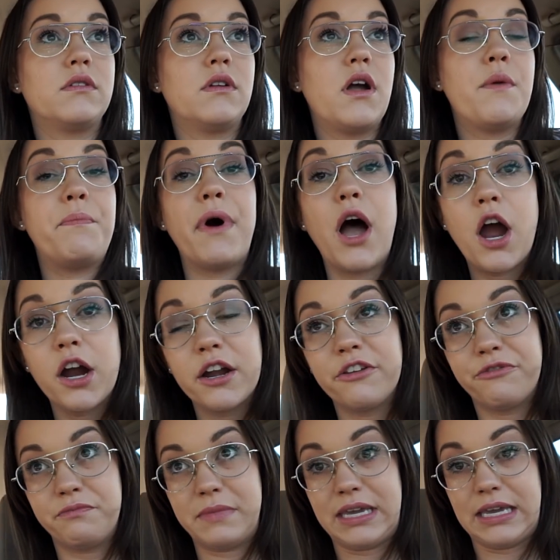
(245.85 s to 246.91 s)
a part
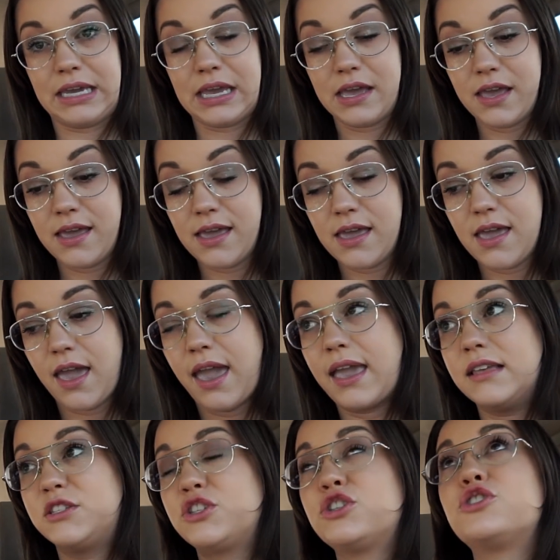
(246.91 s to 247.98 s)
of me
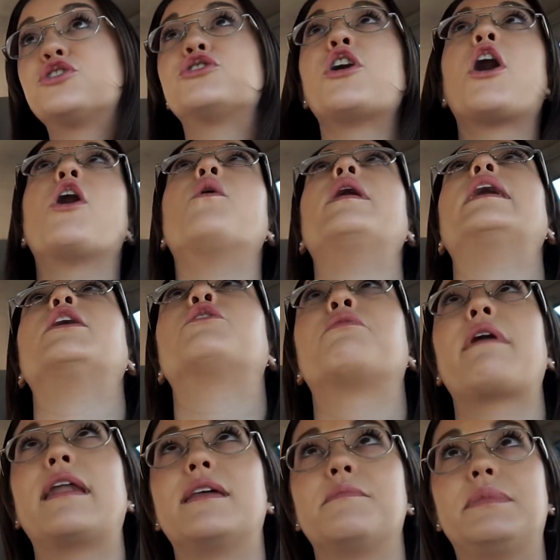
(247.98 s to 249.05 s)
is so
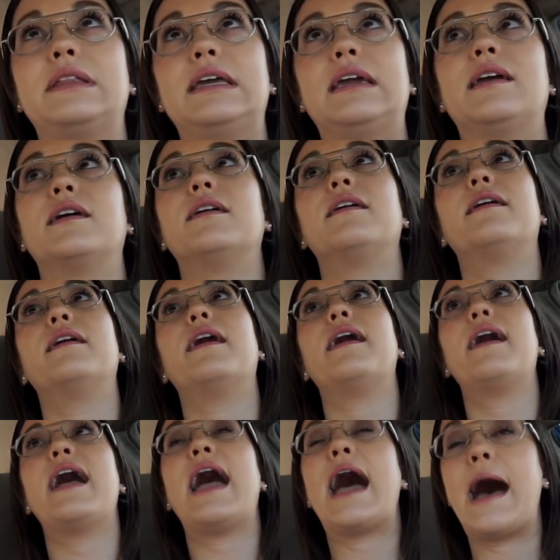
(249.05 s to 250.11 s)
incredibly
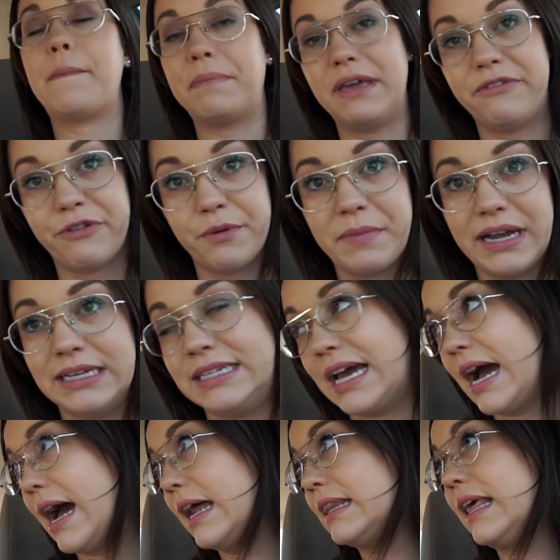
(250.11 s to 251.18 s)
happy for my
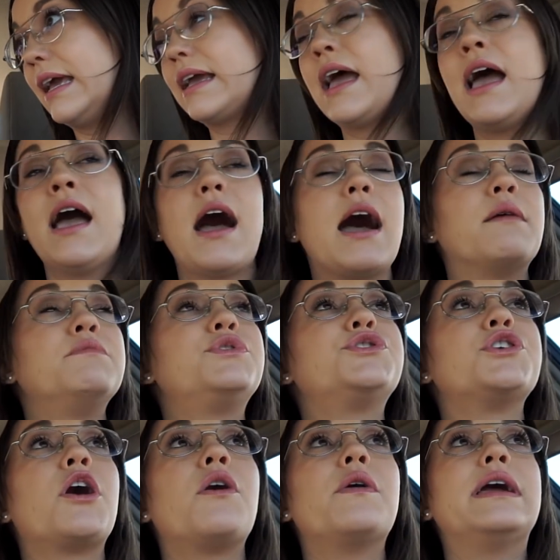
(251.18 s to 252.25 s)
dad. Like, I'm
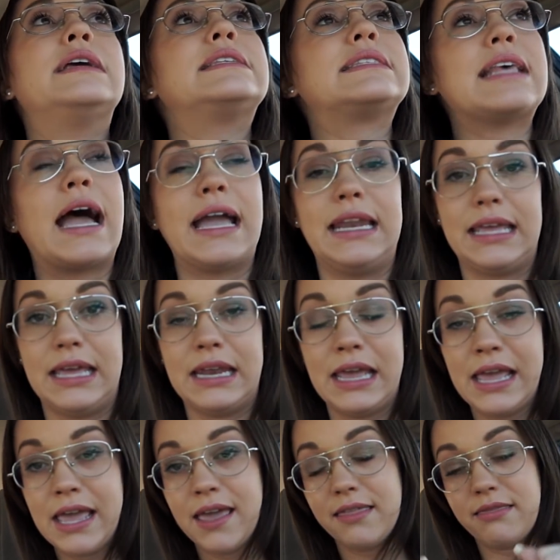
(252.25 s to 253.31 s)
so excited
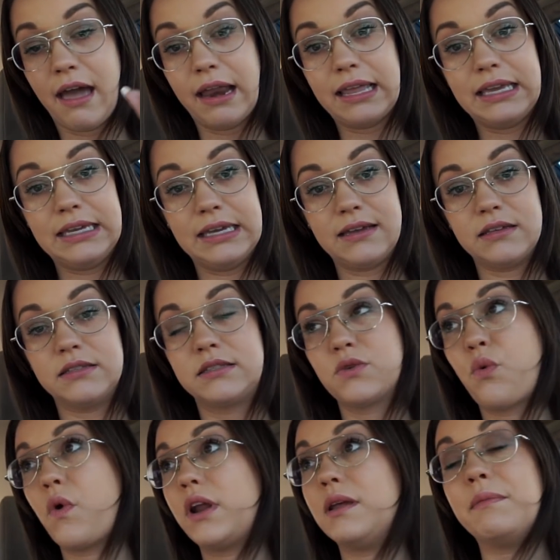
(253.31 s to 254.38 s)
that he is
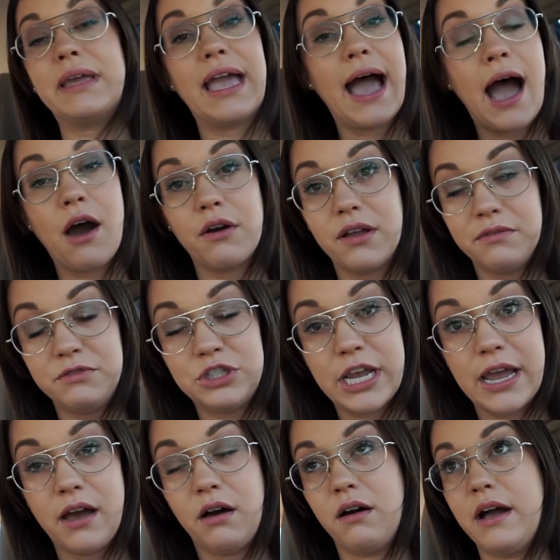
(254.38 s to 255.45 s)
going to be out of
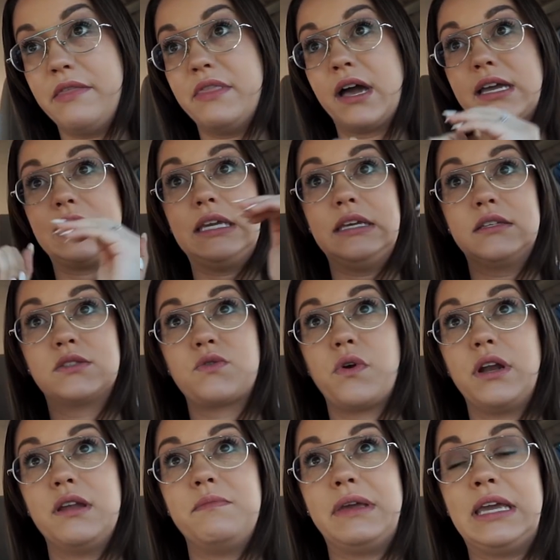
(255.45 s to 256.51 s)
jail and that he is
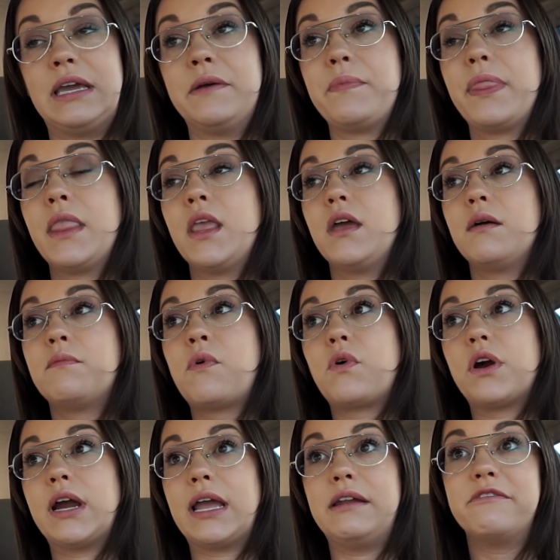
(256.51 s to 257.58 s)
going to be
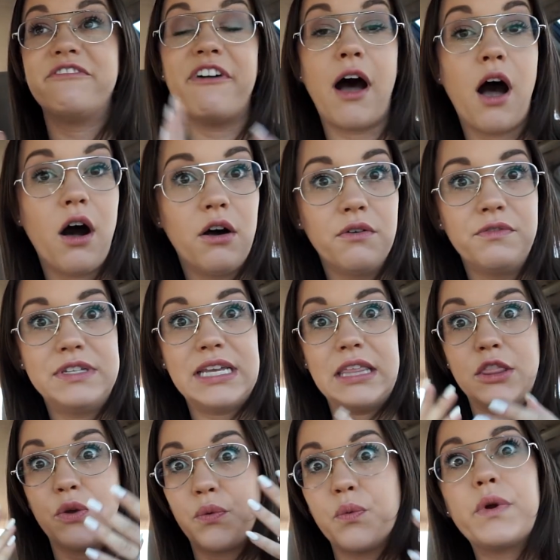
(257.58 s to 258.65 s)
more involved
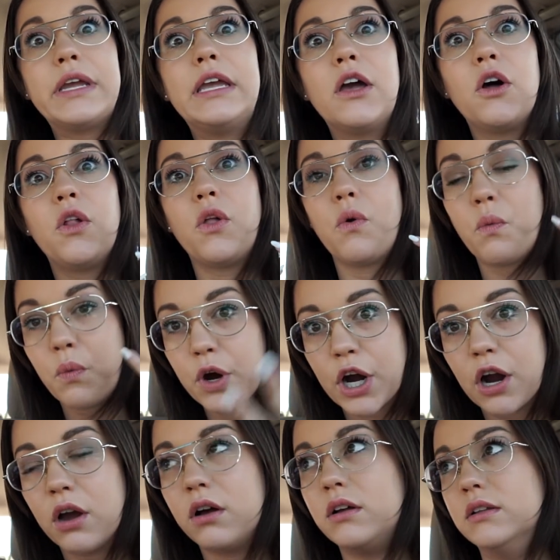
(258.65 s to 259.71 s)
in the real
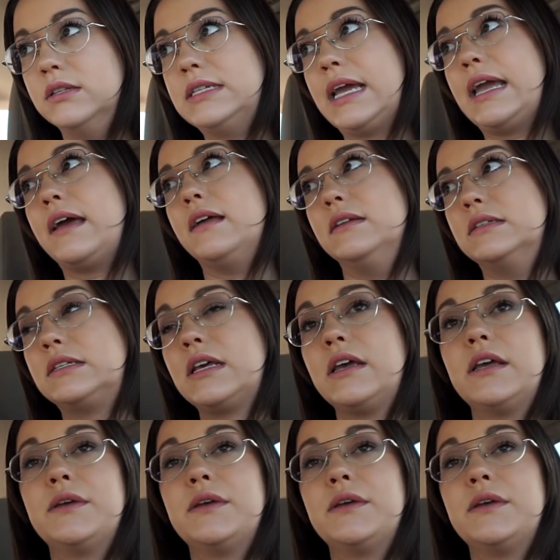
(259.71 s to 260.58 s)
world, and